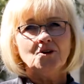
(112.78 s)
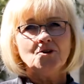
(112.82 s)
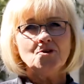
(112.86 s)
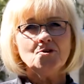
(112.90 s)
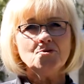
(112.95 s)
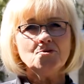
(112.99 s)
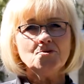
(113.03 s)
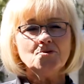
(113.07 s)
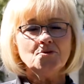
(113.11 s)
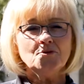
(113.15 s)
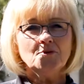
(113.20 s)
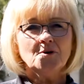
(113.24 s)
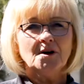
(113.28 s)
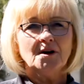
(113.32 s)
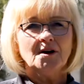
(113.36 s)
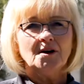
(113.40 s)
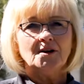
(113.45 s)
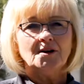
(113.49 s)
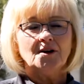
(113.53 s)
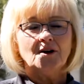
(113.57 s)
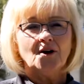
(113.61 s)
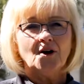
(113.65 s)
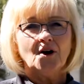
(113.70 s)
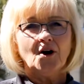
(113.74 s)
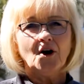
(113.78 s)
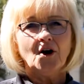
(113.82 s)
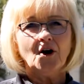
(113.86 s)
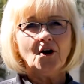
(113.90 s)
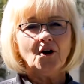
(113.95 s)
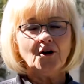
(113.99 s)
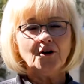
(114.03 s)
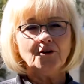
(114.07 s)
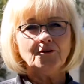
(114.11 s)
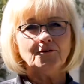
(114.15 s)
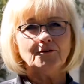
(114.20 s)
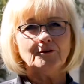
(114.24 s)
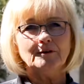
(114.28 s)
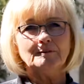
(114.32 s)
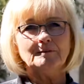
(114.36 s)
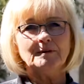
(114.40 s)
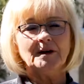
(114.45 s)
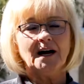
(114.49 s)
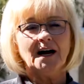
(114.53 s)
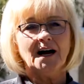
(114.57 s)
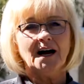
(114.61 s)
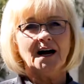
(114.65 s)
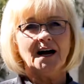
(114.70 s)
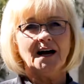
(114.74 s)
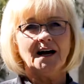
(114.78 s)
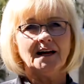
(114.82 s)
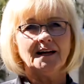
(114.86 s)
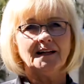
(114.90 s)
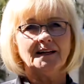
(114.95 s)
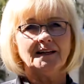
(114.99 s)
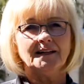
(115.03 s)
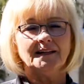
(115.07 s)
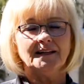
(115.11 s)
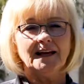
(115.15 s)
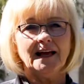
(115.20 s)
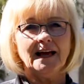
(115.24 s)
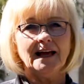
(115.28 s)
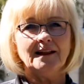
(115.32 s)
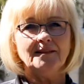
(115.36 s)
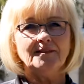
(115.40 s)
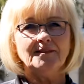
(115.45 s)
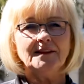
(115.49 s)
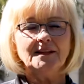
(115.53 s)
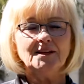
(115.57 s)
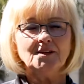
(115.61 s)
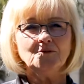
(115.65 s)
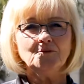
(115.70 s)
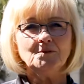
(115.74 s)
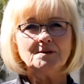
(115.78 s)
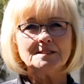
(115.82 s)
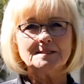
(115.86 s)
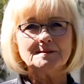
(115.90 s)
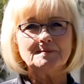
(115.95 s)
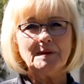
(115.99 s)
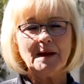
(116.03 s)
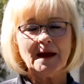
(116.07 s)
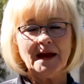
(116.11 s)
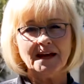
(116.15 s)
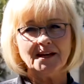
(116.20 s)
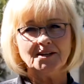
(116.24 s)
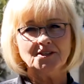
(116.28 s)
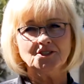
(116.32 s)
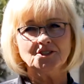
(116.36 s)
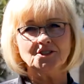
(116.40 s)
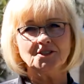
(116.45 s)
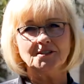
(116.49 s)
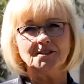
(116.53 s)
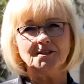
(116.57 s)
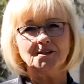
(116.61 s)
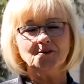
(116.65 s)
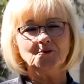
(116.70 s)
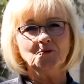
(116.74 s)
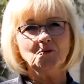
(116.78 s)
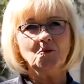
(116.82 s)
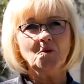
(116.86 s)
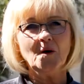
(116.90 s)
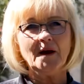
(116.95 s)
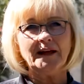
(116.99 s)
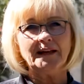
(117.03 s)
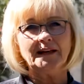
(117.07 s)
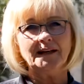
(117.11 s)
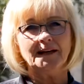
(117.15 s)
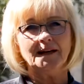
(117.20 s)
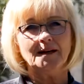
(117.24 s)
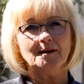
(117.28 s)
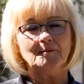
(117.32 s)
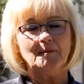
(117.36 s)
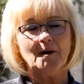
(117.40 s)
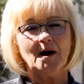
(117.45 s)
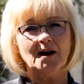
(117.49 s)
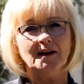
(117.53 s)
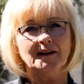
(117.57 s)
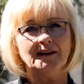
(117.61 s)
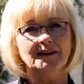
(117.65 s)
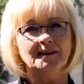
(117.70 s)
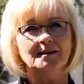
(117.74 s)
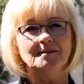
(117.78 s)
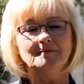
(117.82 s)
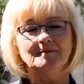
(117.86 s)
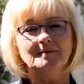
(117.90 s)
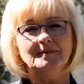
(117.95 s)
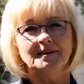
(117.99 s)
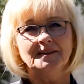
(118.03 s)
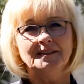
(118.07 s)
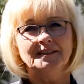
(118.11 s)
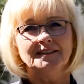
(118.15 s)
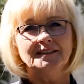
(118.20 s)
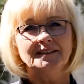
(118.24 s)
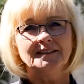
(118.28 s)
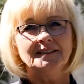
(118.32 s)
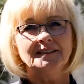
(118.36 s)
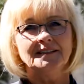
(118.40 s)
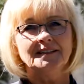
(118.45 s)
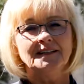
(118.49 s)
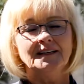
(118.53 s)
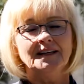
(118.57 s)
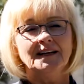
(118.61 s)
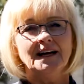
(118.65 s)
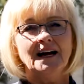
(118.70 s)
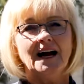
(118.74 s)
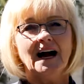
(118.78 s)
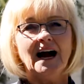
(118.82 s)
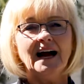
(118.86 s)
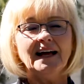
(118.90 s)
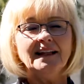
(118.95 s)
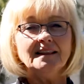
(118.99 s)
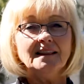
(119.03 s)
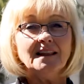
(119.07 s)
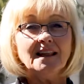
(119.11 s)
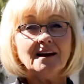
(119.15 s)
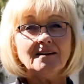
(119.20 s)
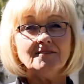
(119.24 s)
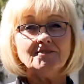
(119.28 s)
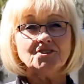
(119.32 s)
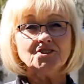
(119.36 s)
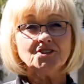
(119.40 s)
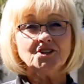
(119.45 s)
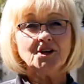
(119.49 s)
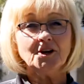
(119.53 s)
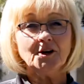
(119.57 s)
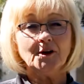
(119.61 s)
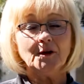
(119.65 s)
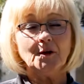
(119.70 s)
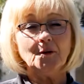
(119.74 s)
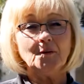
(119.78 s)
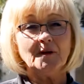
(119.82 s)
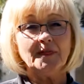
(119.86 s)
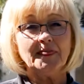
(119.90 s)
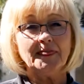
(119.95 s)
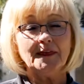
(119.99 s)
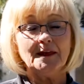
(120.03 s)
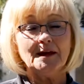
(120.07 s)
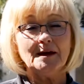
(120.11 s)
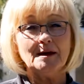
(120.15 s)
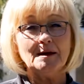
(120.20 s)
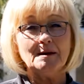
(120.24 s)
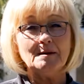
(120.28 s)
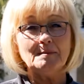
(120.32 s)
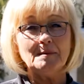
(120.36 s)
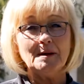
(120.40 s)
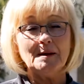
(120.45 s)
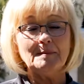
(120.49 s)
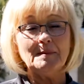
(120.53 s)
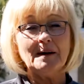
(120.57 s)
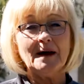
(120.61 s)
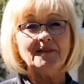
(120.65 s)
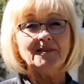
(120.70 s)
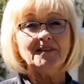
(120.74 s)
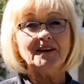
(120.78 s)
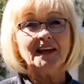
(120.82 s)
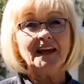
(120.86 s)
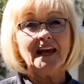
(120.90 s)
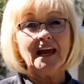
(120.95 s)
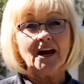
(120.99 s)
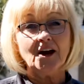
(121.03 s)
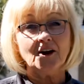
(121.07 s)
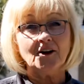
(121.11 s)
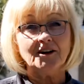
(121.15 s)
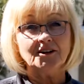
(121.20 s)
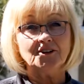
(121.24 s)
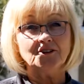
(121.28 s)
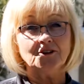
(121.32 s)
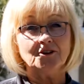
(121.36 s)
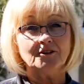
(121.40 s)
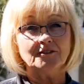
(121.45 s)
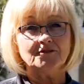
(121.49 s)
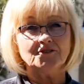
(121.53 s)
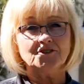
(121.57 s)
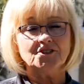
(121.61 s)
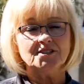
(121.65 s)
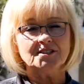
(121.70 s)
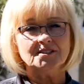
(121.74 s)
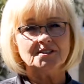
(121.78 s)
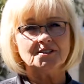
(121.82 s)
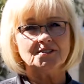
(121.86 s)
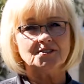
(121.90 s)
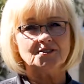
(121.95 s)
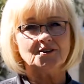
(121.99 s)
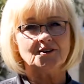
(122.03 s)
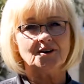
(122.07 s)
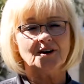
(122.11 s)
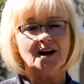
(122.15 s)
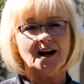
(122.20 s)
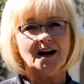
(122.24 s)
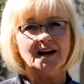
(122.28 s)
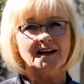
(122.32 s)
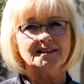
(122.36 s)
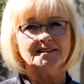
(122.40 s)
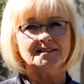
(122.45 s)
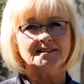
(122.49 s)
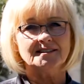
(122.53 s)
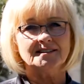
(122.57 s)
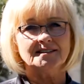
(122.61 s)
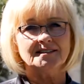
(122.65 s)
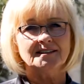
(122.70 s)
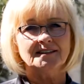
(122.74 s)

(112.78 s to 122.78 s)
who heard from God, and then was patient and waited upon him. I love sharing with them about the character of Jesus Christ.